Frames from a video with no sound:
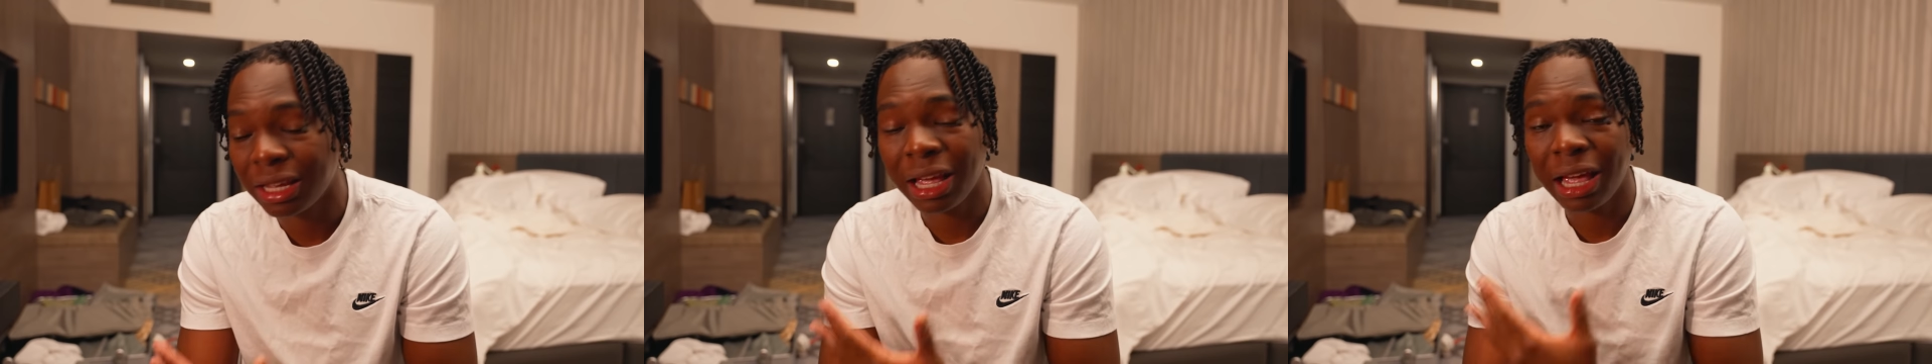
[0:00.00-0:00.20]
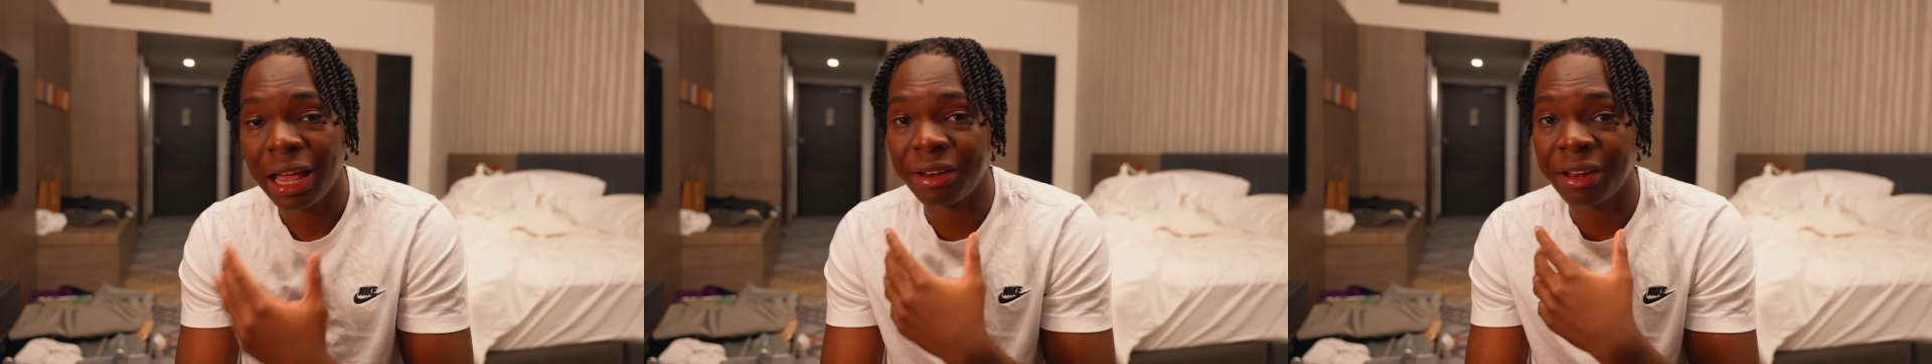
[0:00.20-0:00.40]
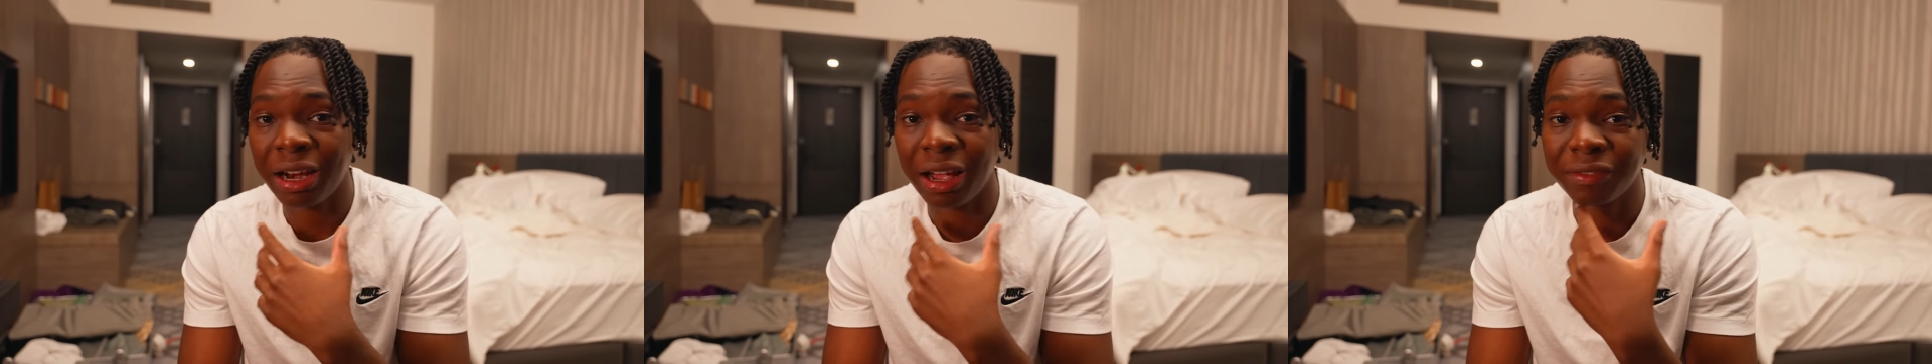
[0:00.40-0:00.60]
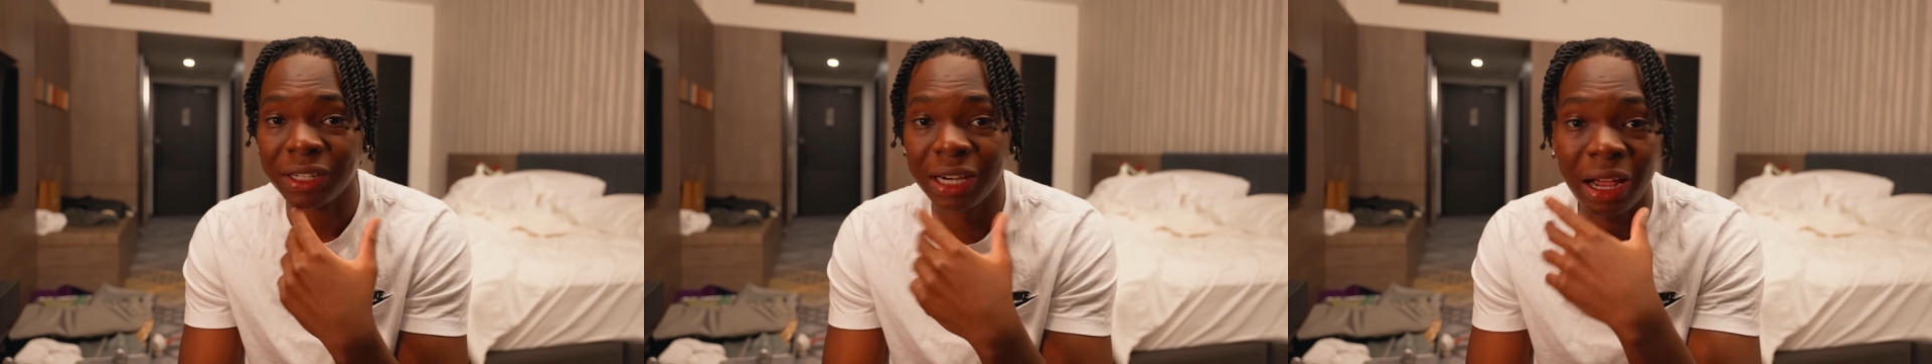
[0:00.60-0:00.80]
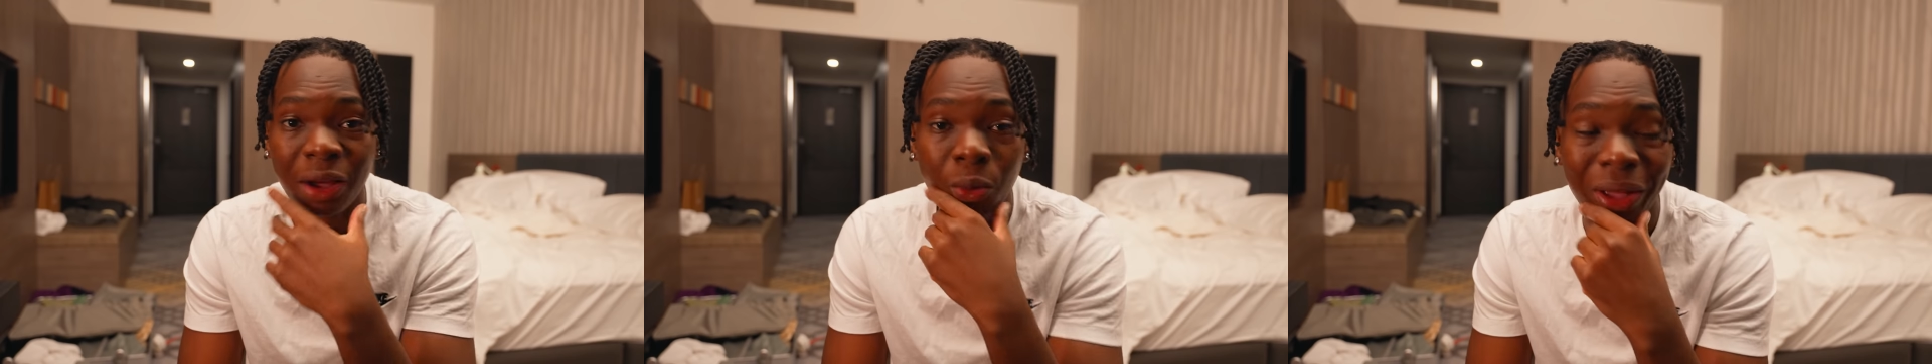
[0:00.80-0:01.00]
And then after
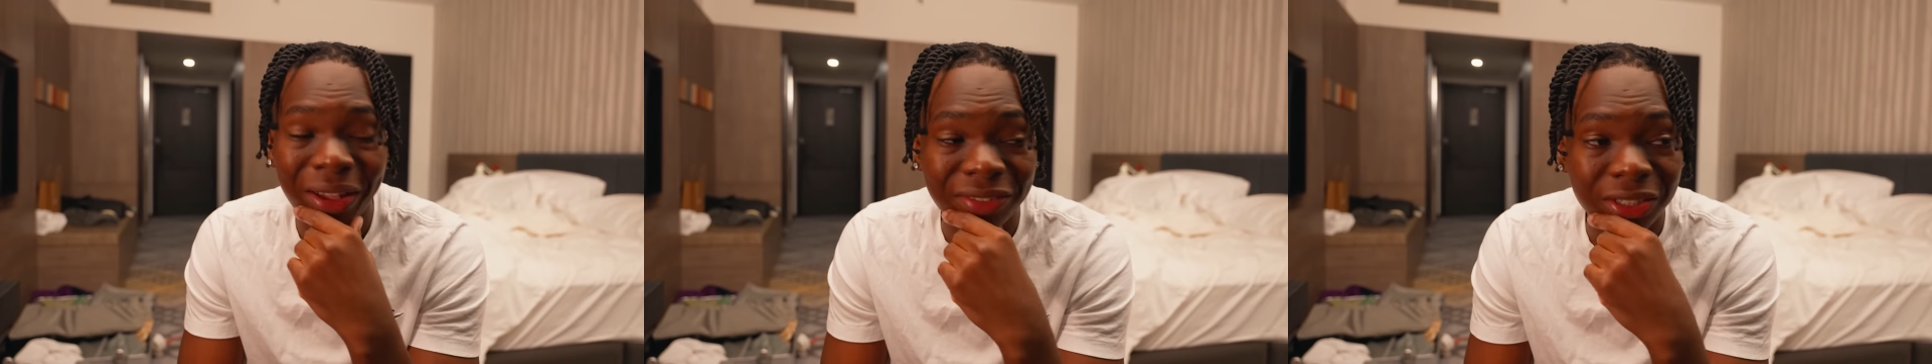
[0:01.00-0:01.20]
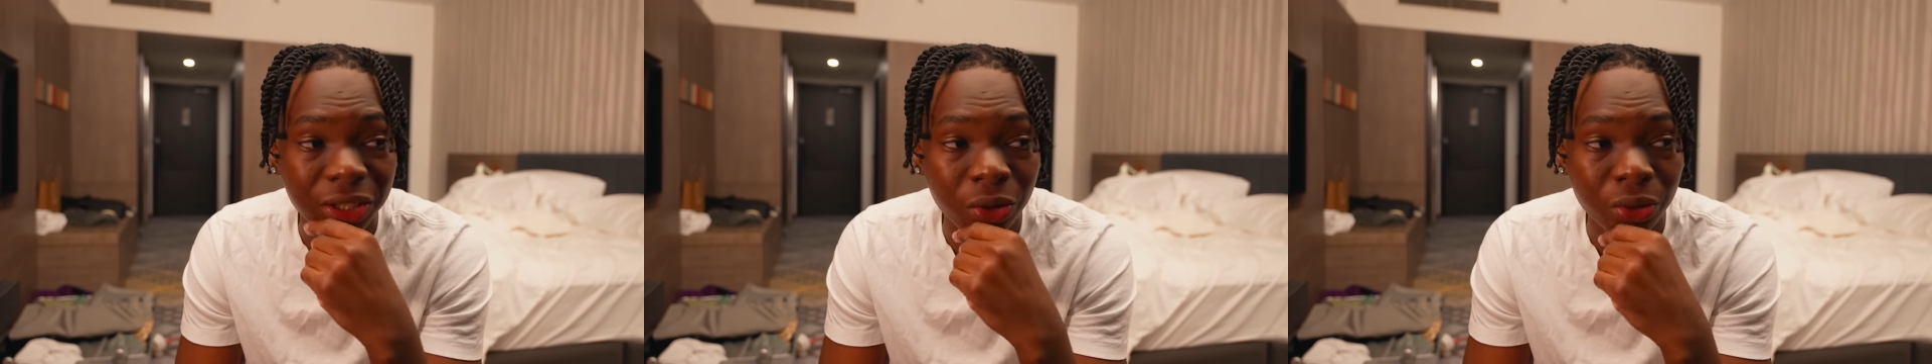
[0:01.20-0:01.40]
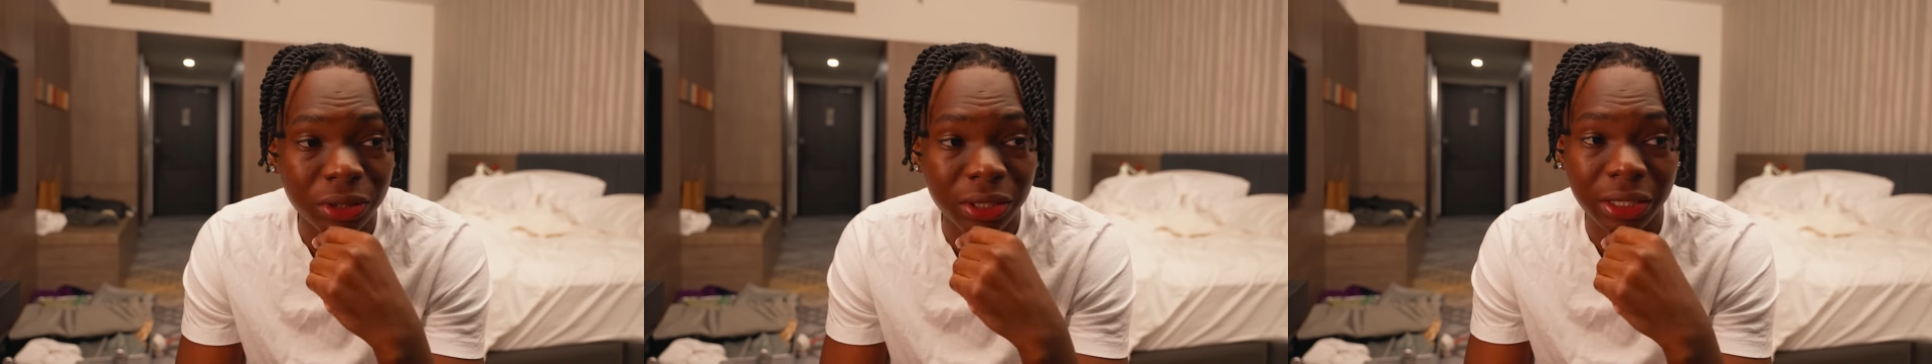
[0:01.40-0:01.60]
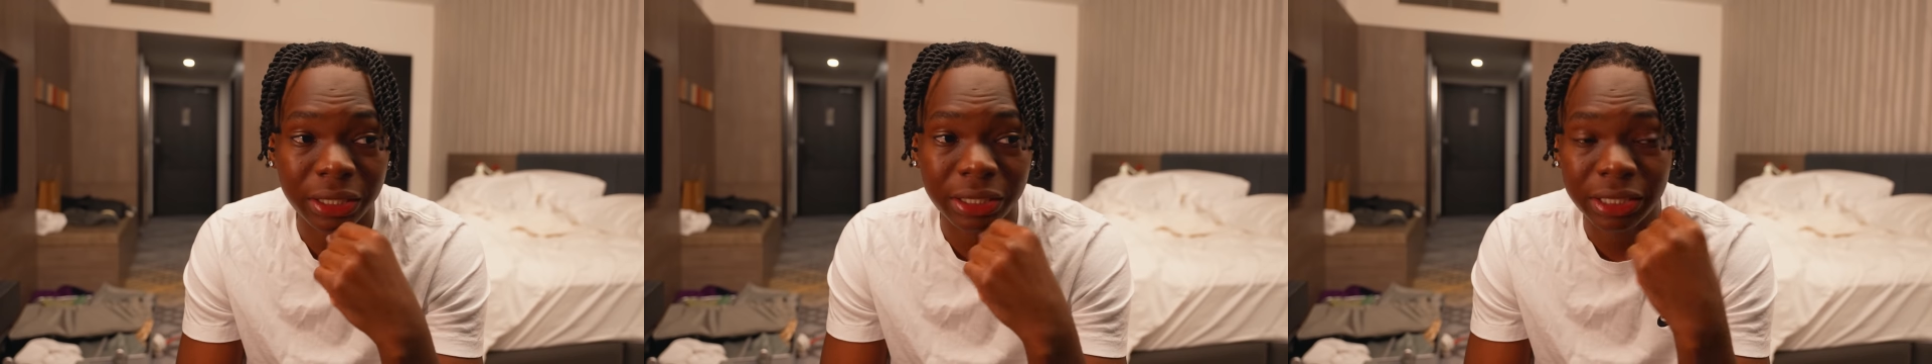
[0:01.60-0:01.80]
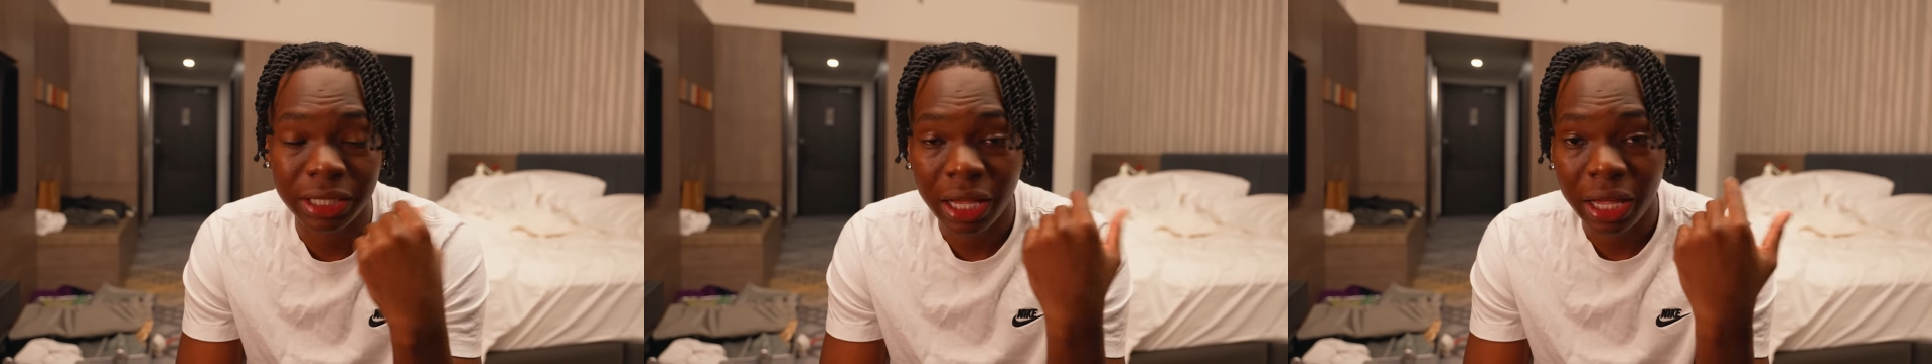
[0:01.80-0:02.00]
that, we have to go to this